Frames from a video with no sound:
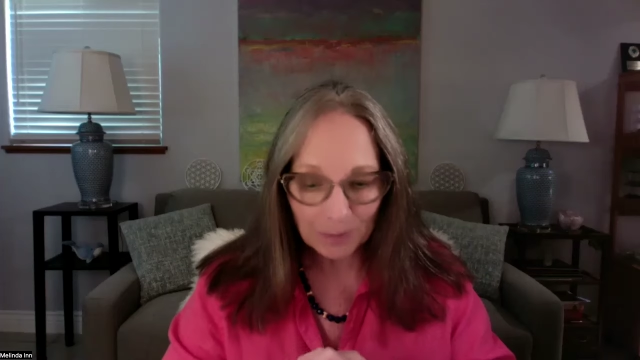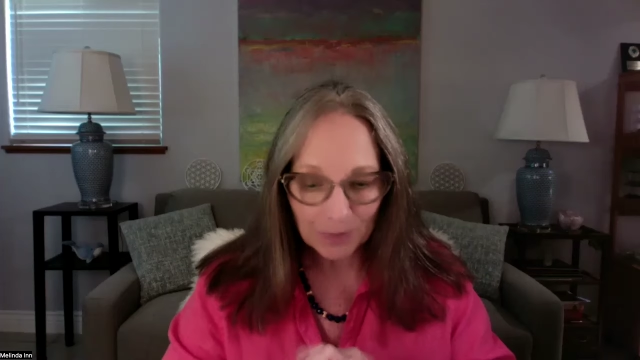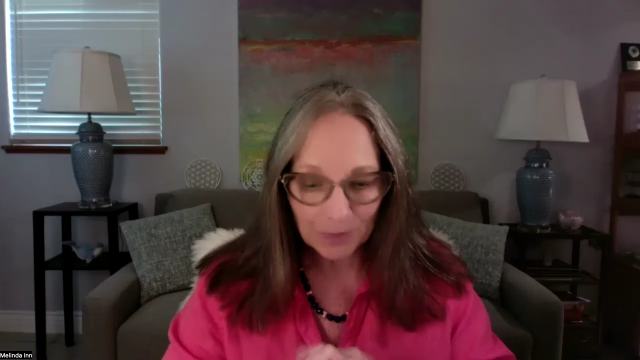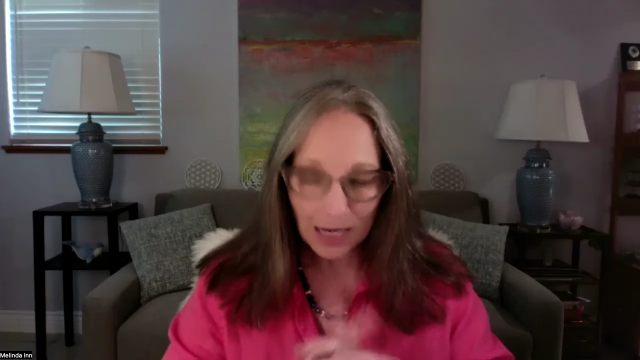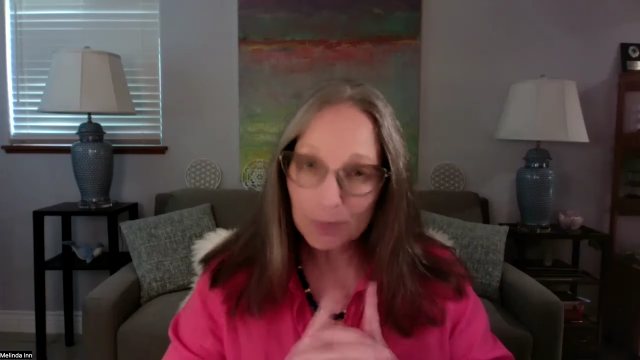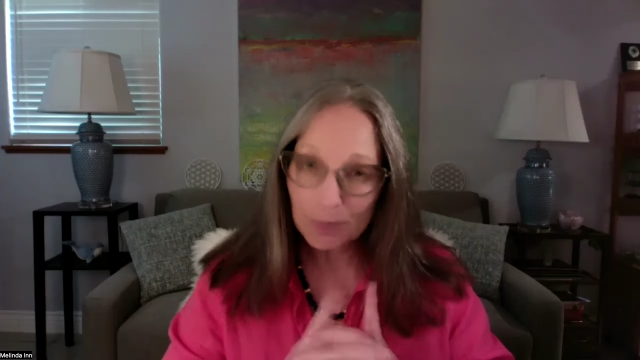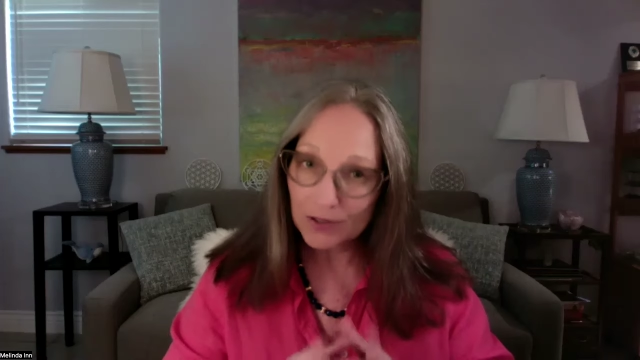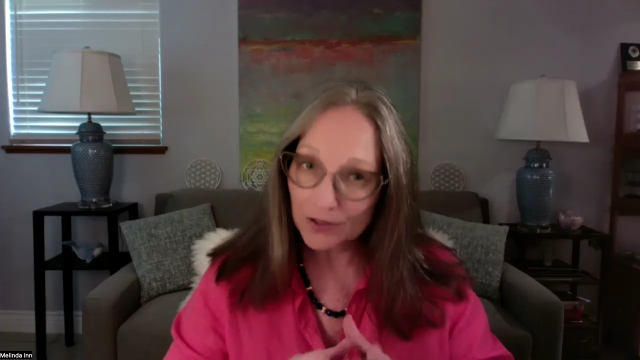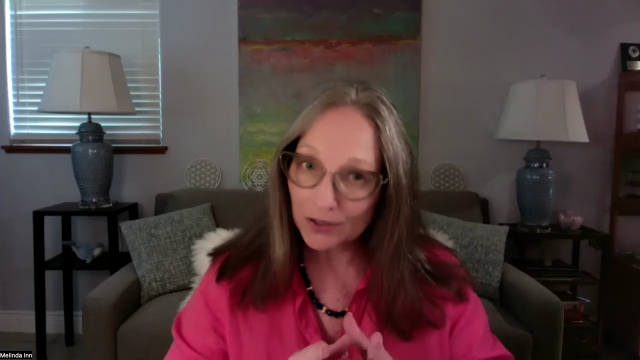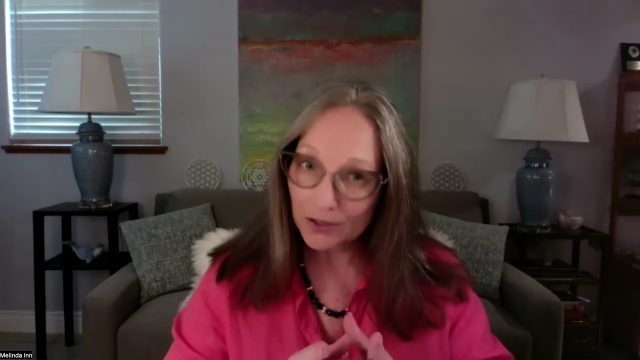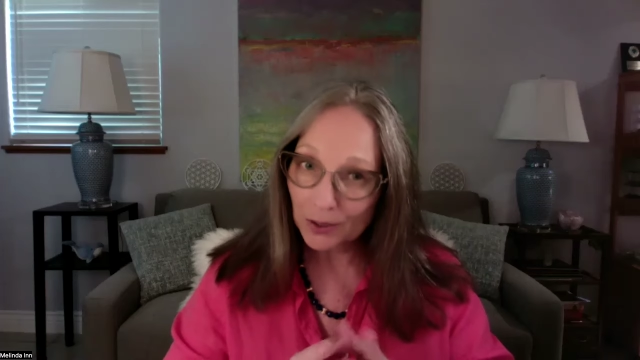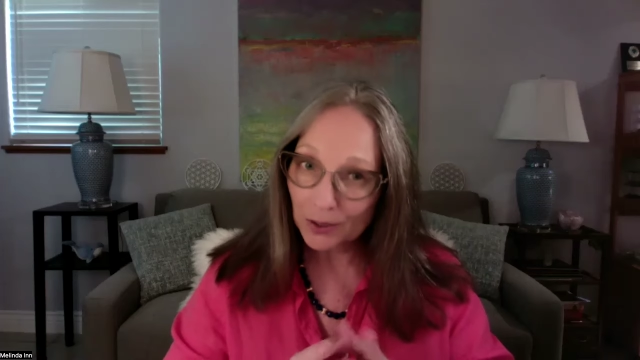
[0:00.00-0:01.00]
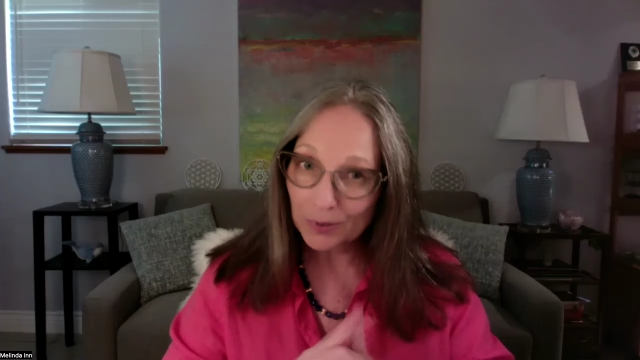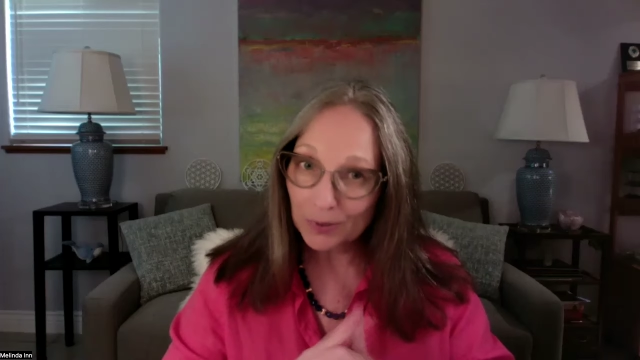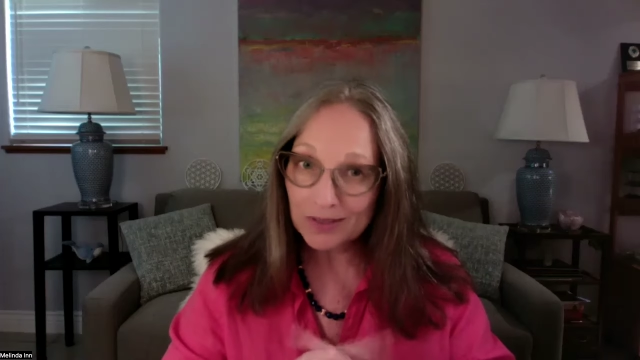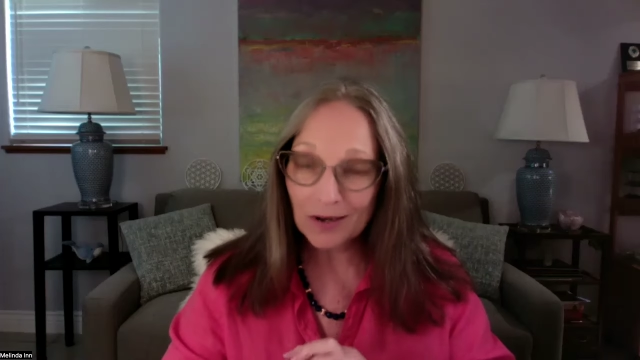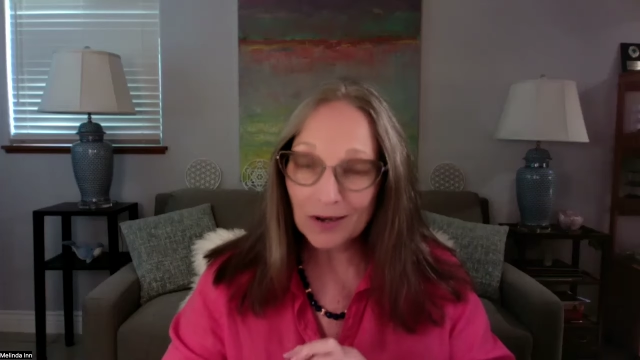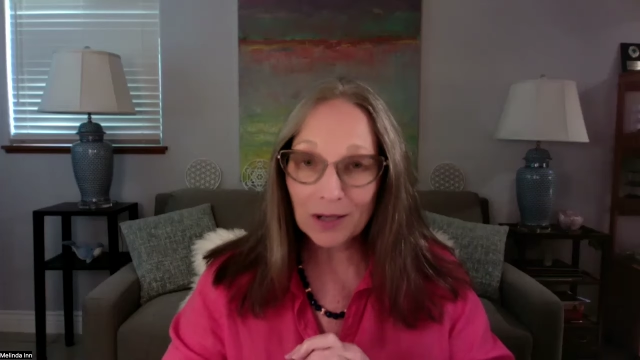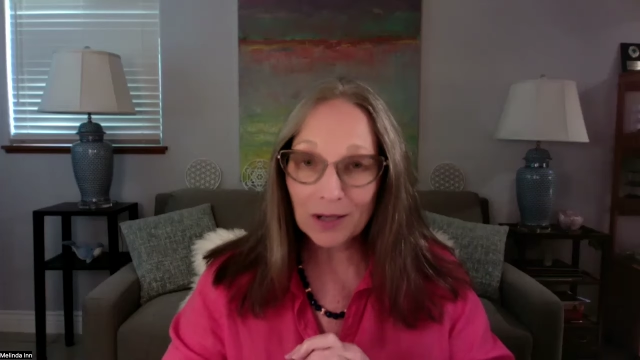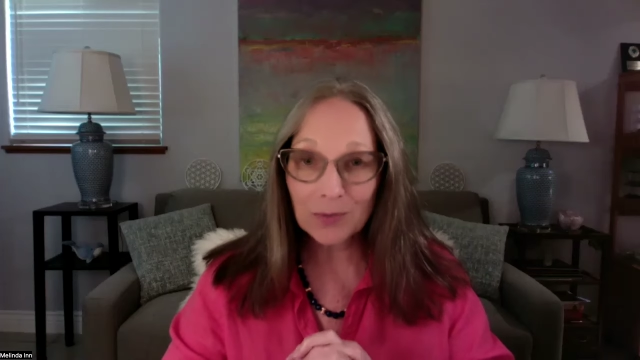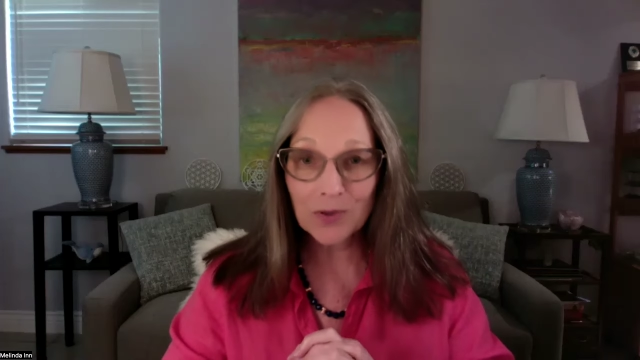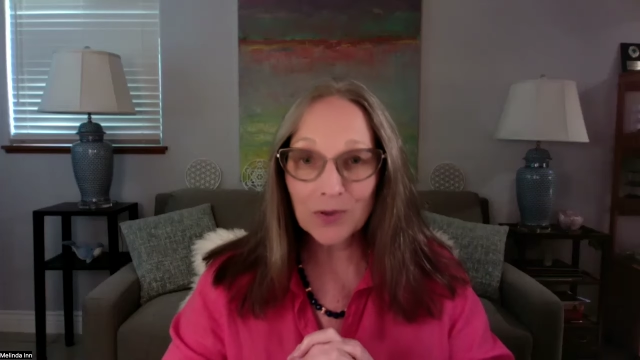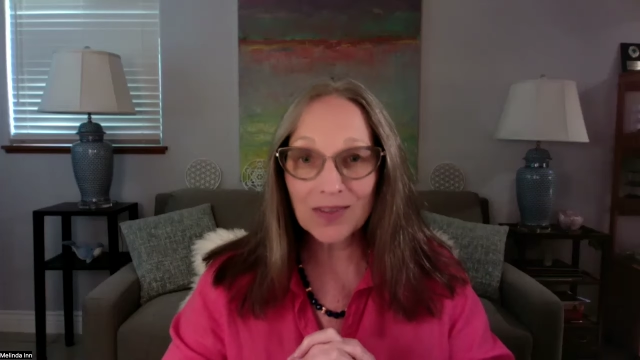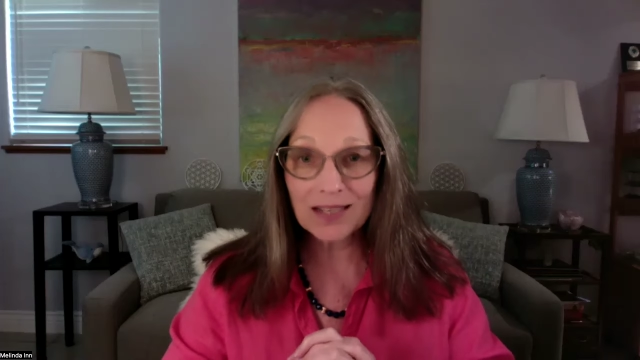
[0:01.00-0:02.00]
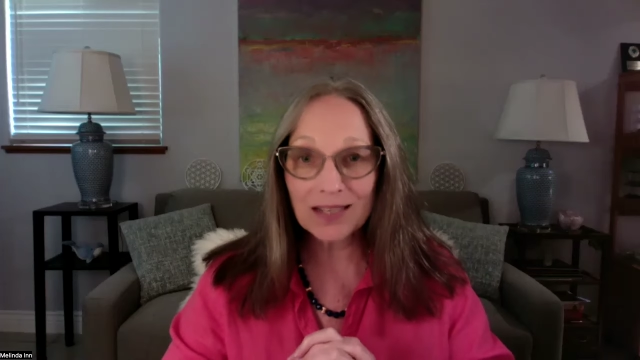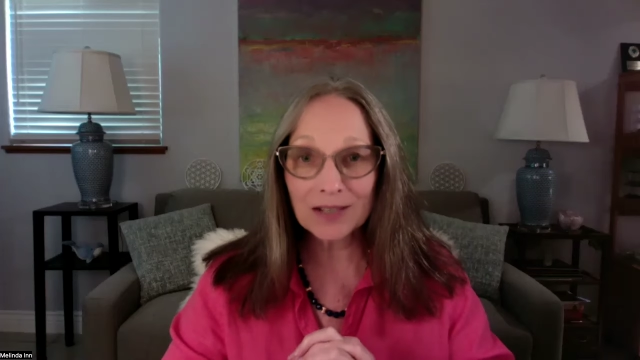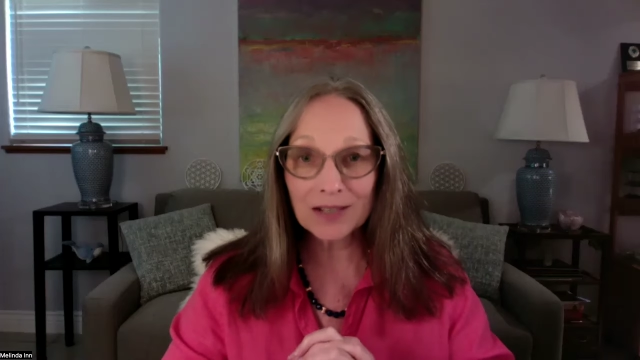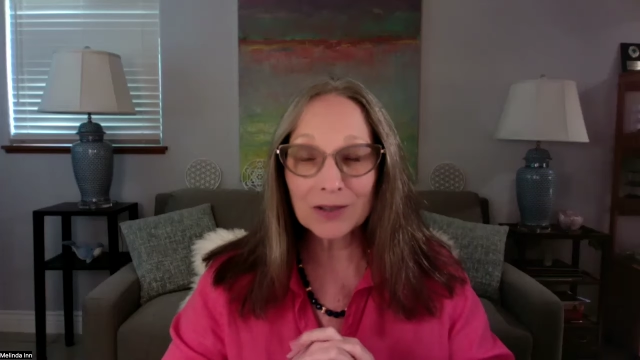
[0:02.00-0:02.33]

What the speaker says: Happens to coincide with the